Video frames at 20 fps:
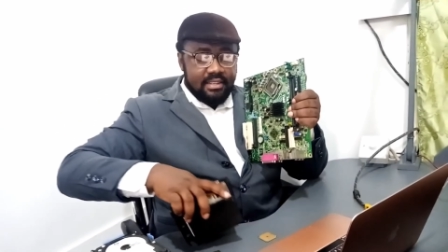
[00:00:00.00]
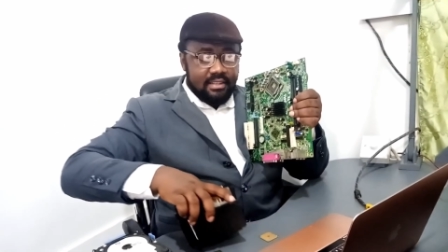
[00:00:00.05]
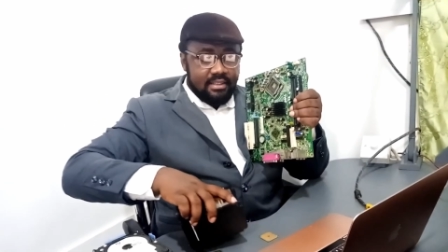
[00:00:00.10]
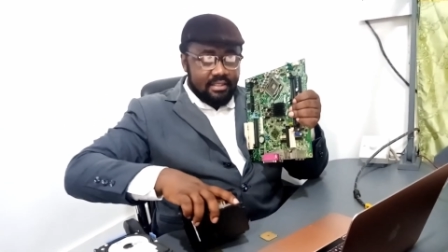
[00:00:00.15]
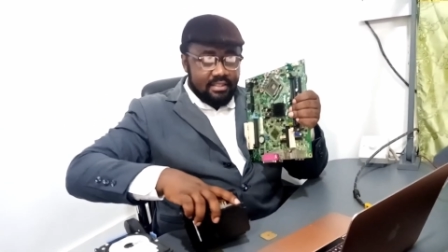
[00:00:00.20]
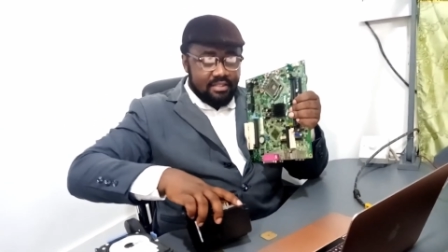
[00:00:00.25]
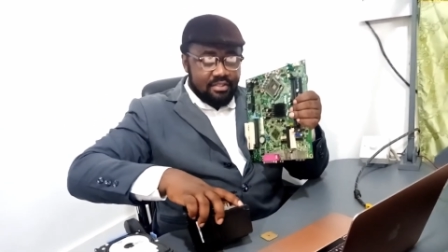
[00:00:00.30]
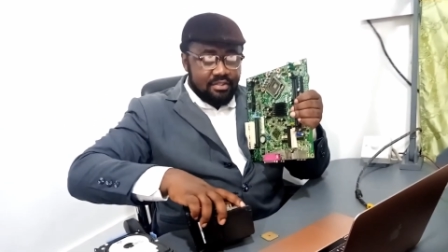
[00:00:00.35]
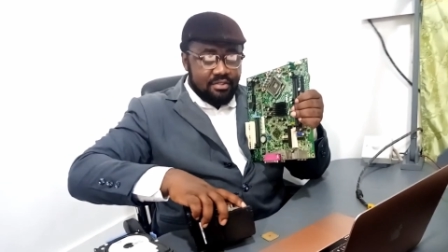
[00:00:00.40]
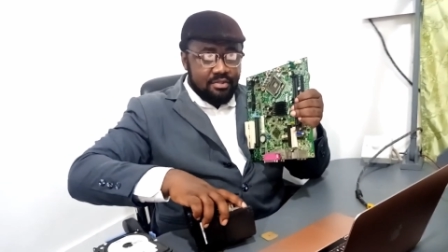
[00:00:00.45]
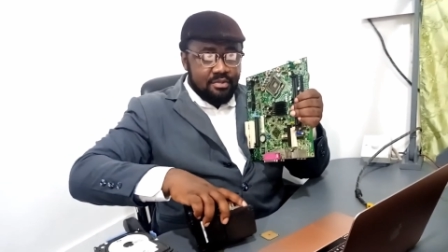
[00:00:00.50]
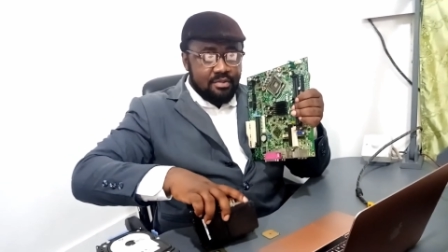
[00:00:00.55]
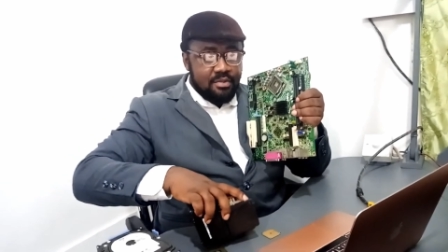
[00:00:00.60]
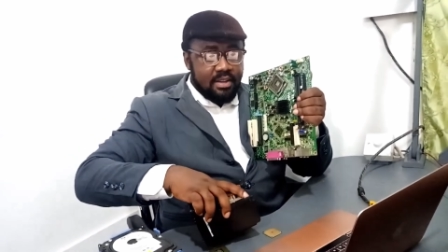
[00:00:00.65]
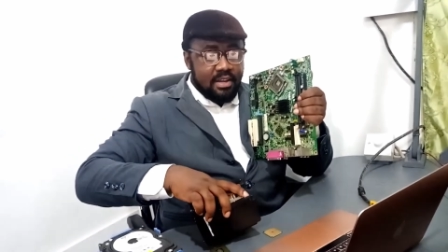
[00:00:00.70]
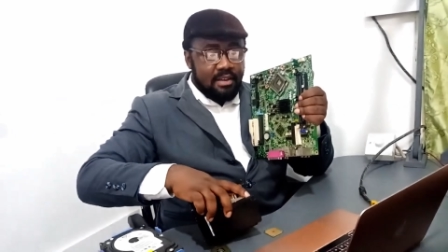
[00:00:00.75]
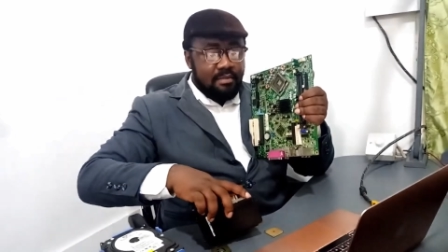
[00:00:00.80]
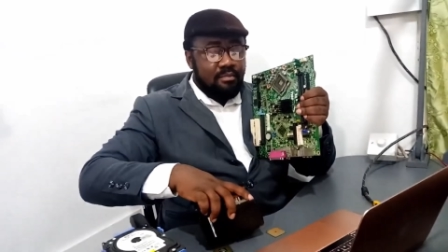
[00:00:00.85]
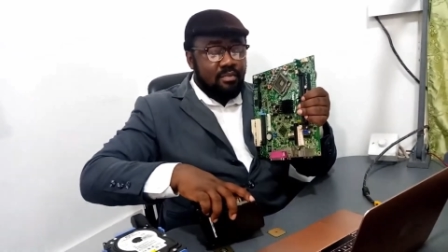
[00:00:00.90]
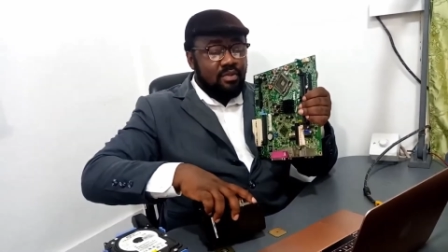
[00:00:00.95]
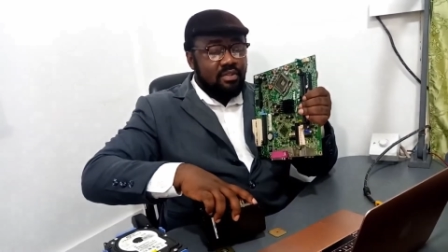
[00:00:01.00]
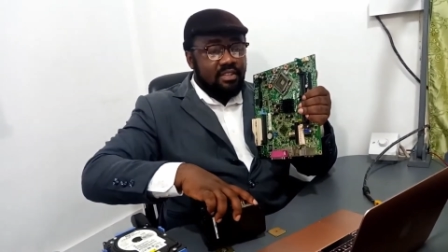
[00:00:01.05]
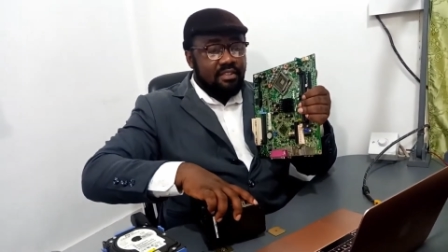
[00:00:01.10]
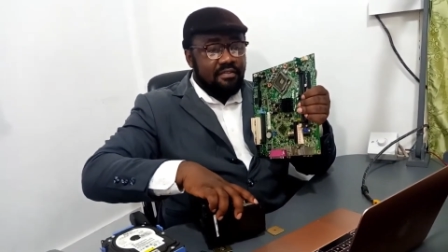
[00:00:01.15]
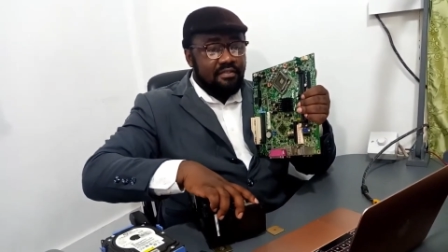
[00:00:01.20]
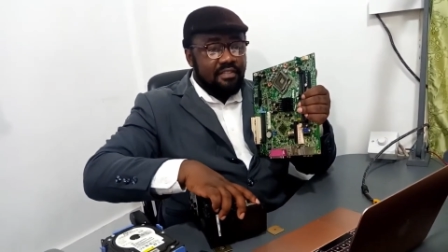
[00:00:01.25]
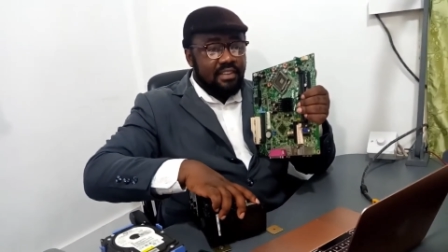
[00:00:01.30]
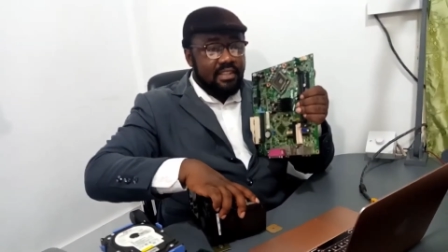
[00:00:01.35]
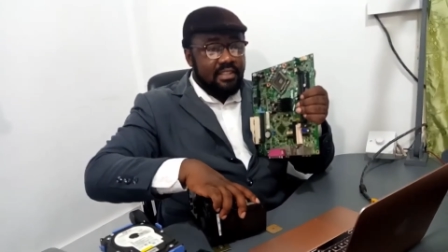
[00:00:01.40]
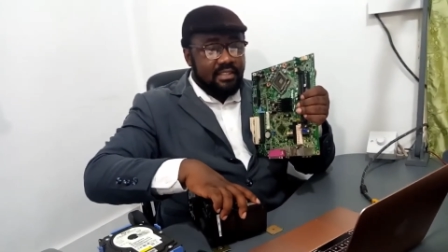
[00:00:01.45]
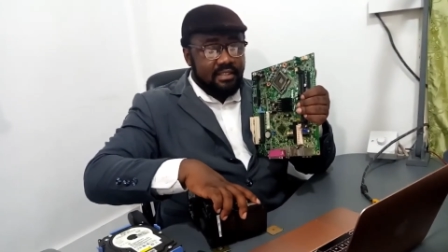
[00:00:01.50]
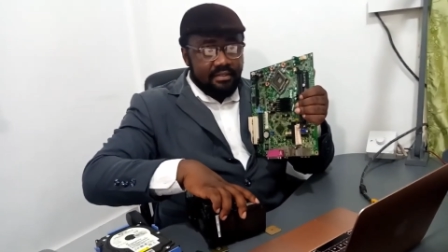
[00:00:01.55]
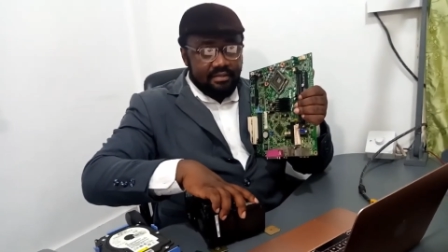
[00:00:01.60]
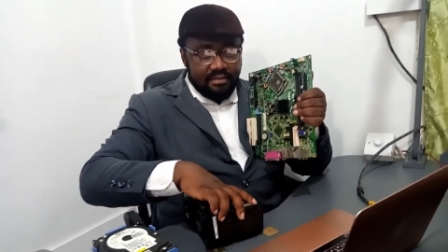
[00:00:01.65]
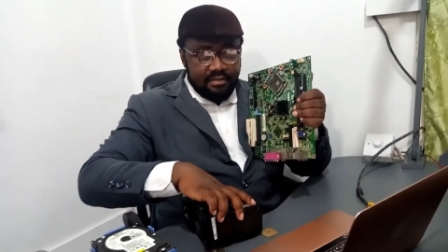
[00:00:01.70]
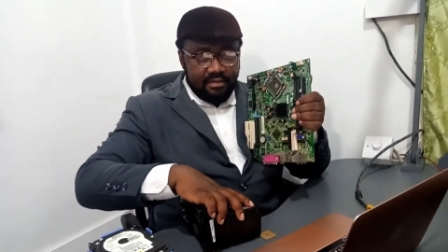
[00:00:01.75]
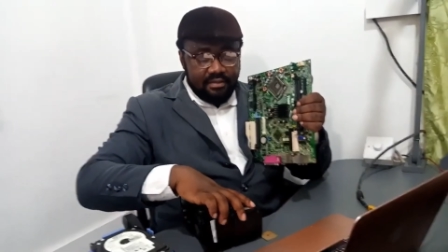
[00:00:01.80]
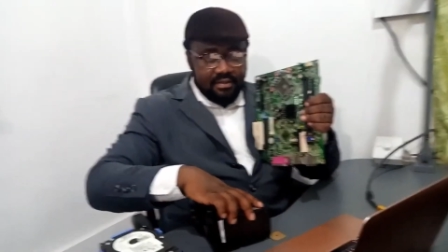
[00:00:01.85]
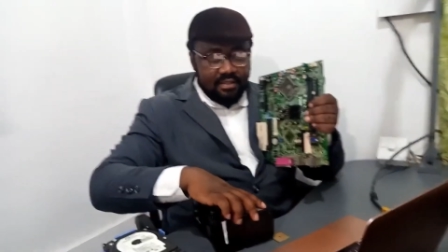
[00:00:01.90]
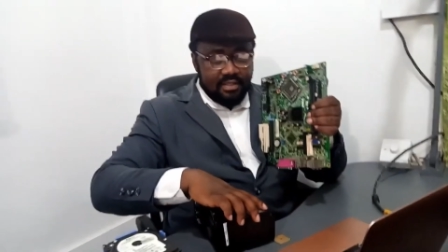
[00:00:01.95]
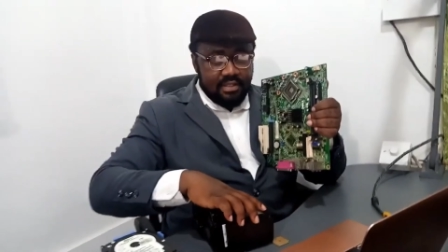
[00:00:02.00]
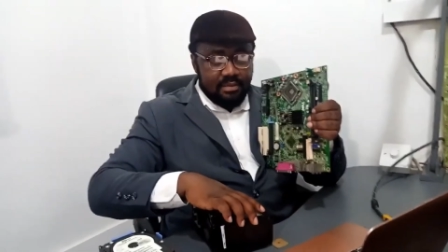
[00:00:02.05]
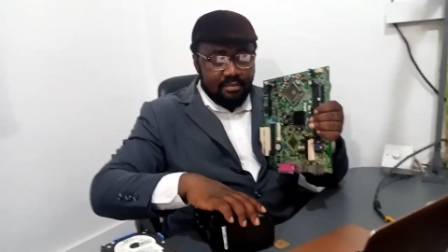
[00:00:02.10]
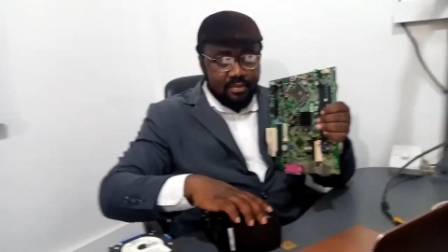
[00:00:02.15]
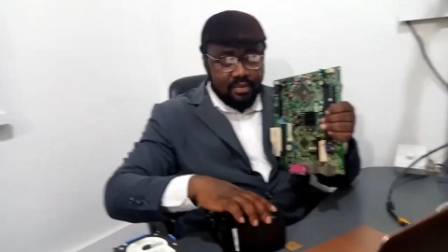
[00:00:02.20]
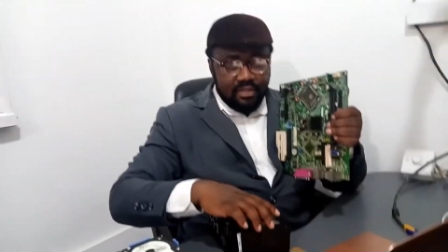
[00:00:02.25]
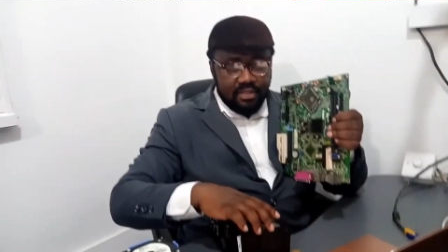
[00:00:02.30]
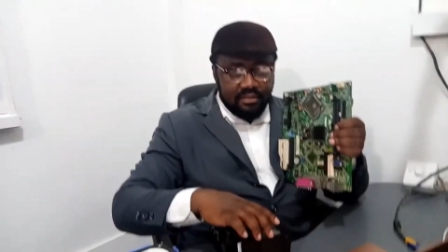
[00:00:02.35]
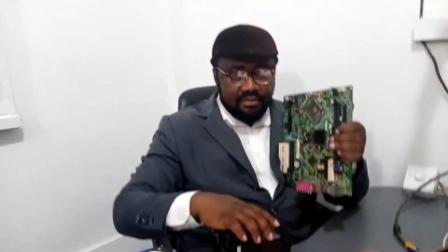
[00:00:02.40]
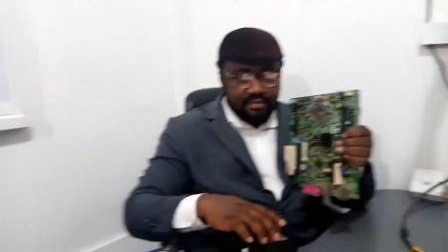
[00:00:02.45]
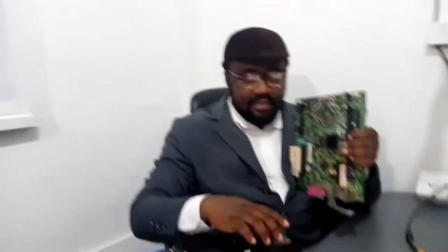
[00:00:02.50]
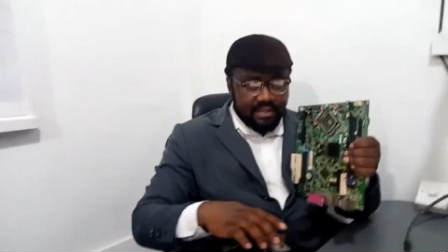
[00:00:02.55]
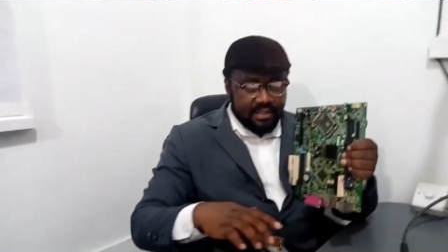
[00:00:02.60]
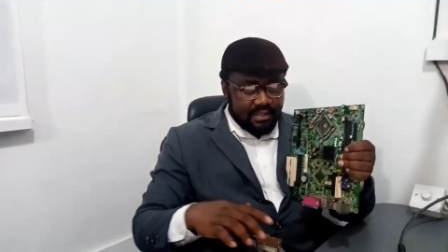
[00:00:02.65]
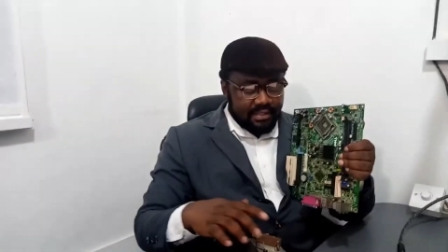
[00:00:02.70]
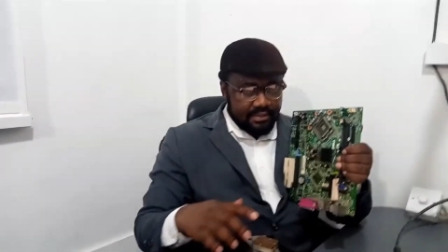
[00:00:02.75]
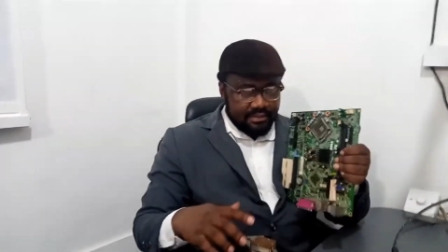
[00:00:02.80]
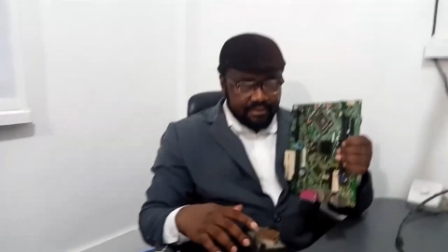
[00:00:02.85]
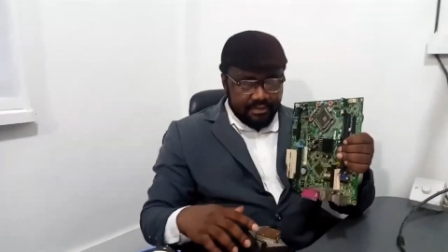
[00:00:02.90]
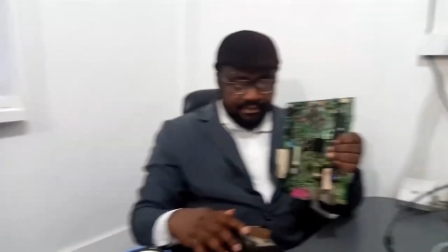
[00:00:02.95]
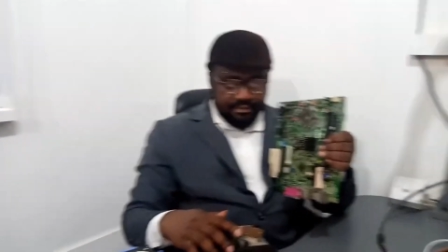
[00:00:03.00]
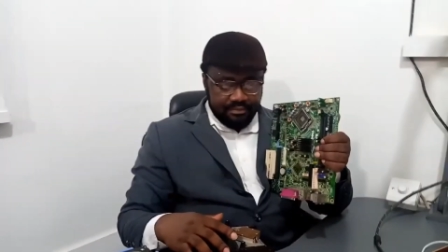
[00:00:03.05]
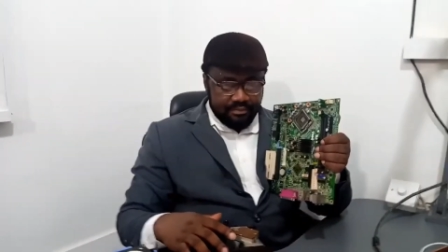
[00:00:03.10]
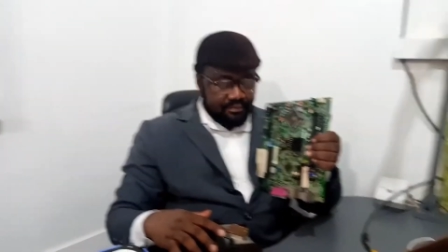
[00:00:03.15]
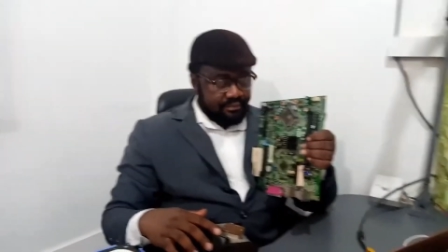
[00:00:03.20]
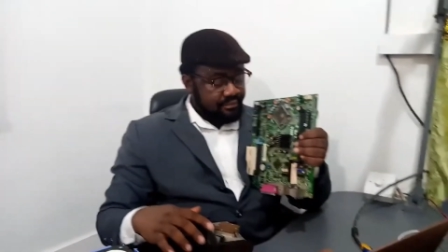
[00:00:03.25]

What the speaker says: it's true and most effective. It's the most effective.